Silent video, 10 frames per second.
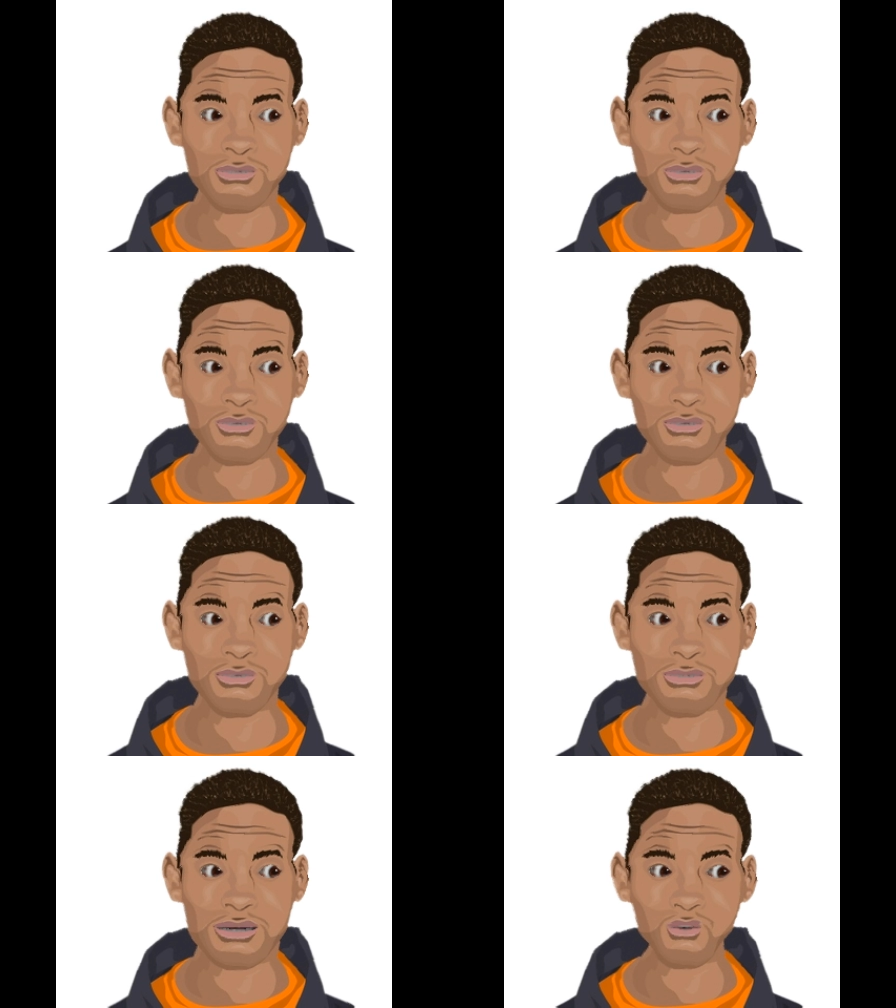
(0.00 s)

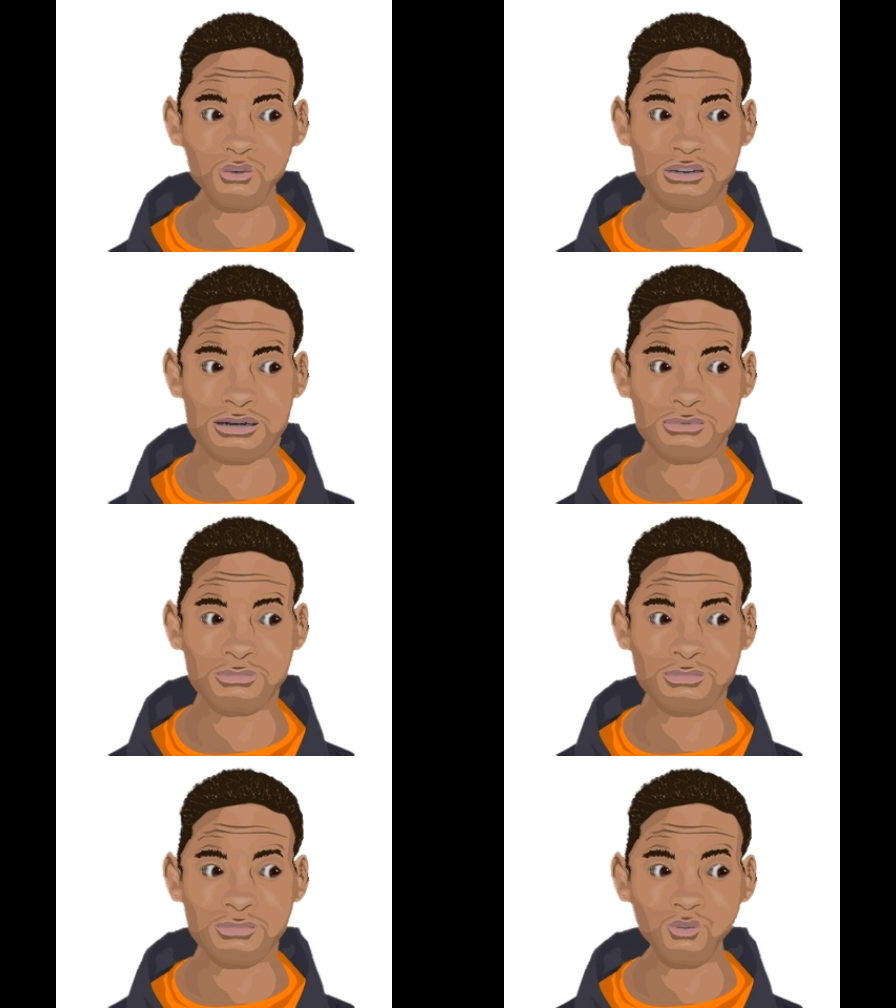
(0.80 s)
Hello,
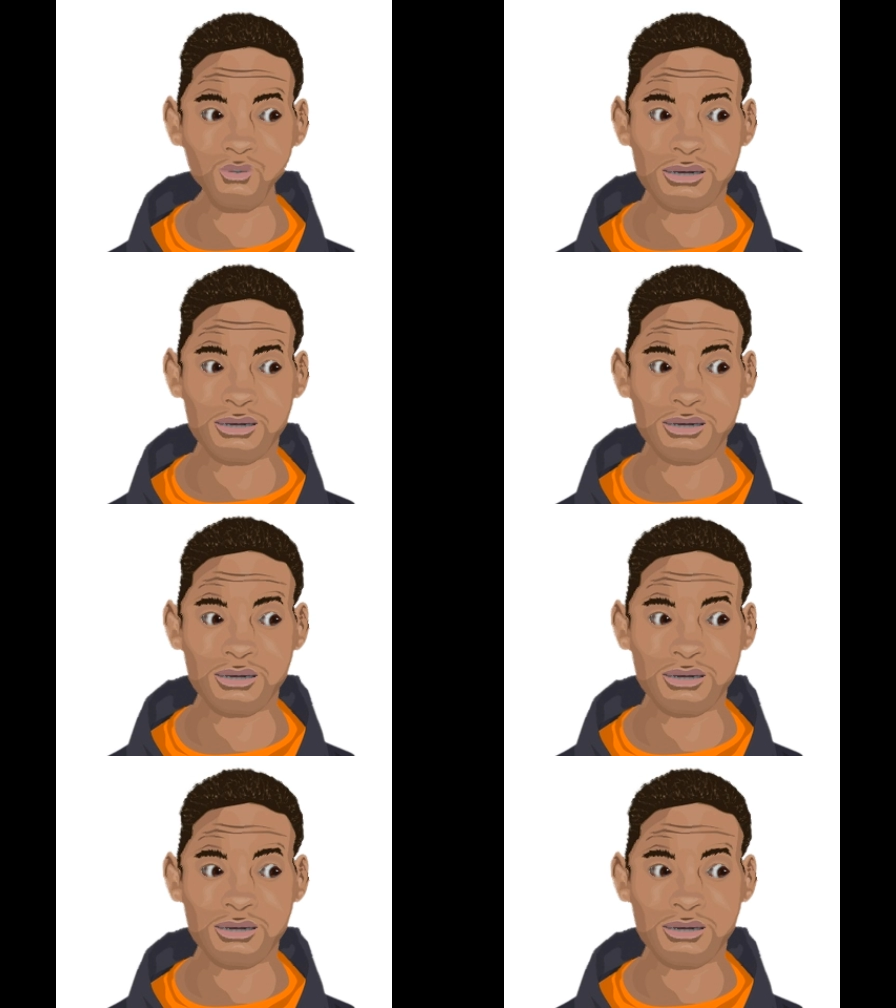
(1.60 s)
this
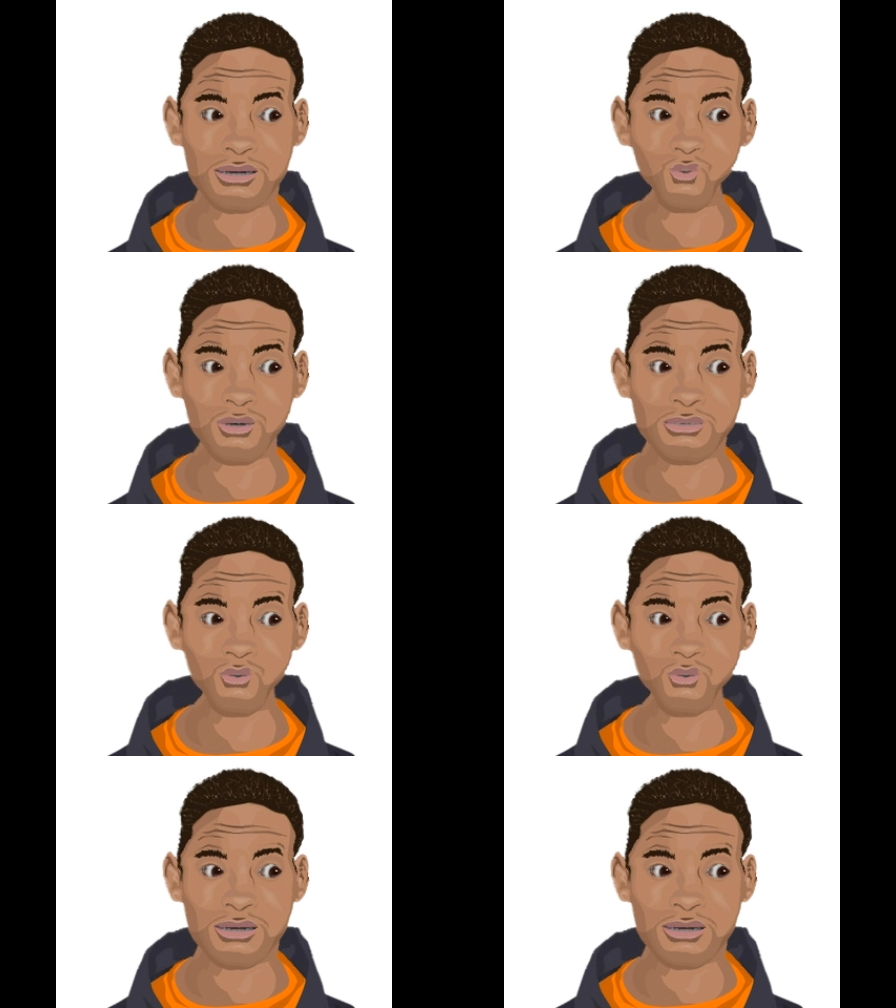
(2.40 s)
is um,
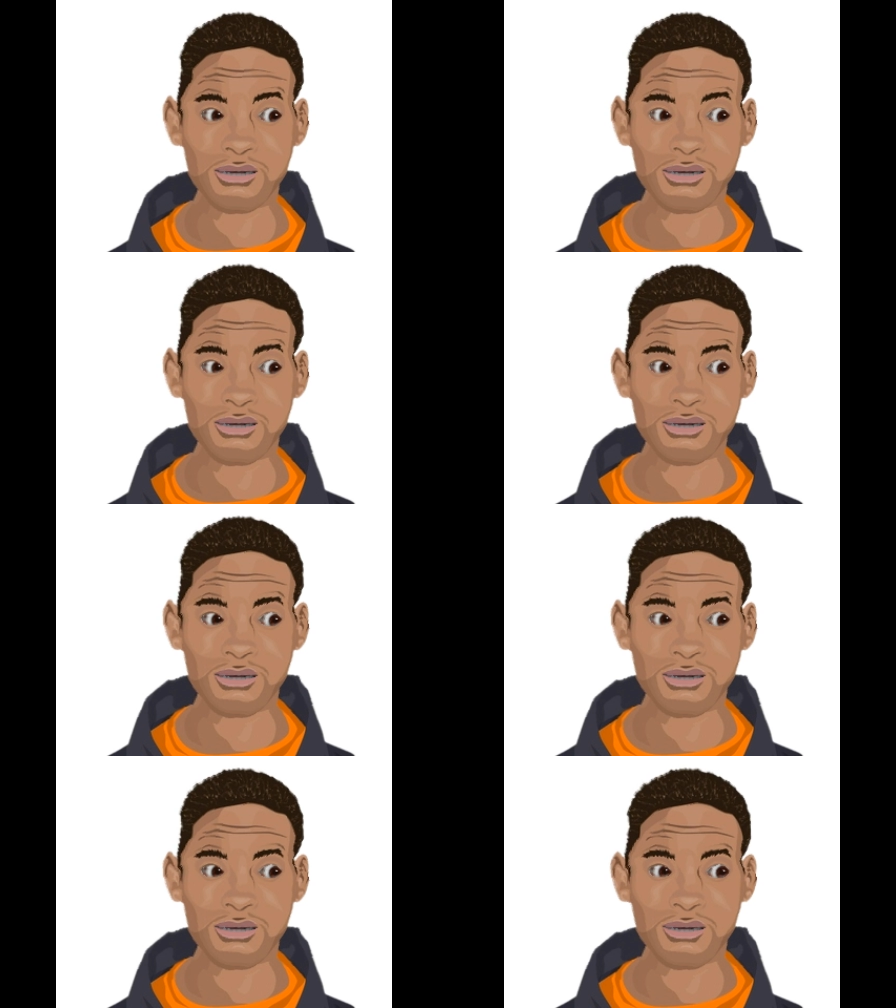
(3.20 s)
a Will Smith
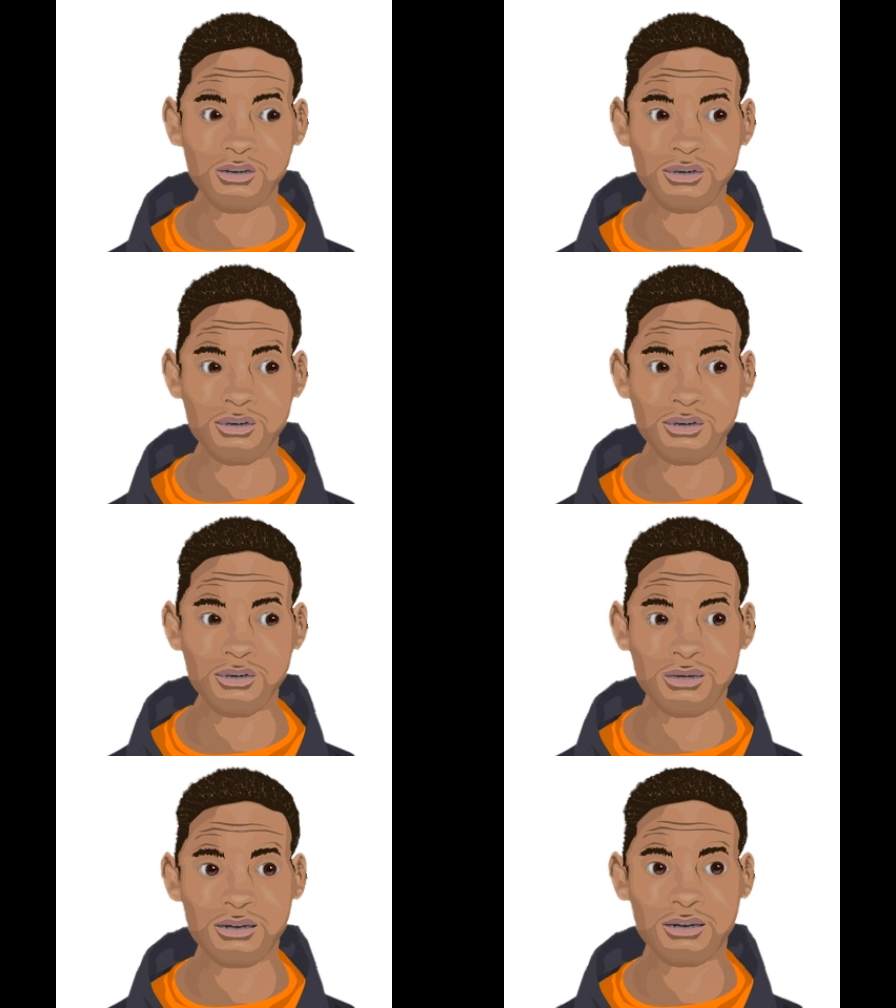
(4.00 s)
Arab
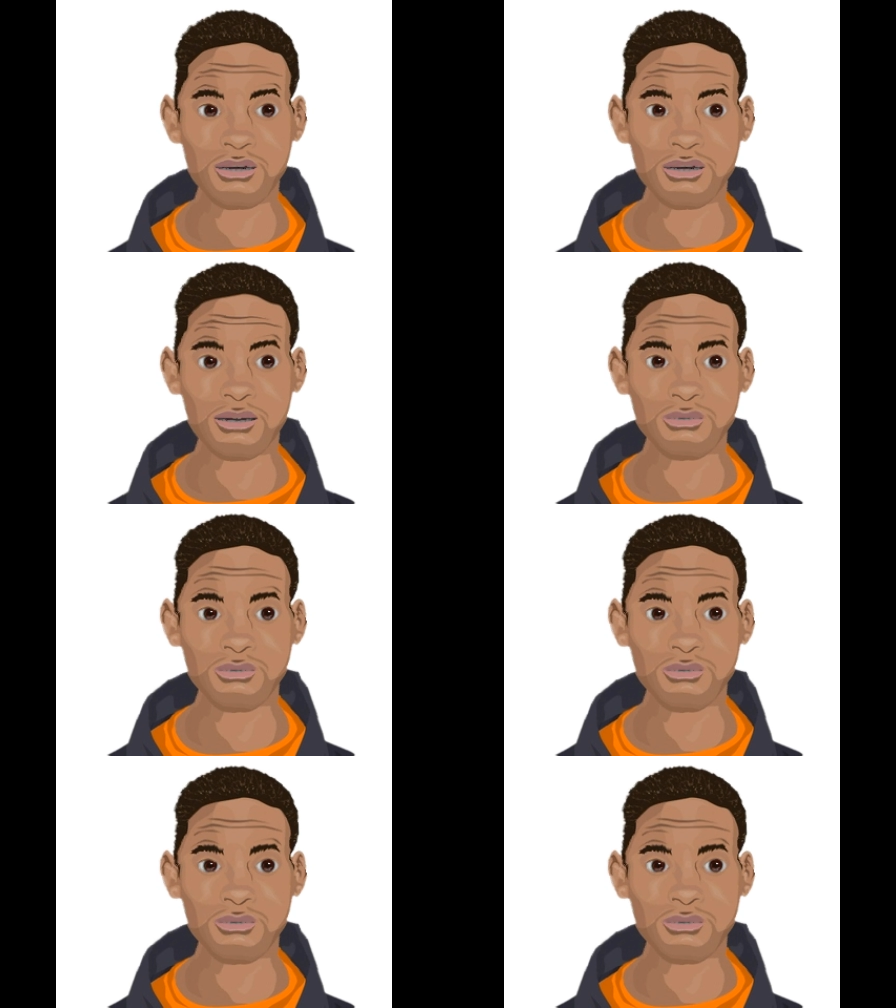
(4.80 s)
edition.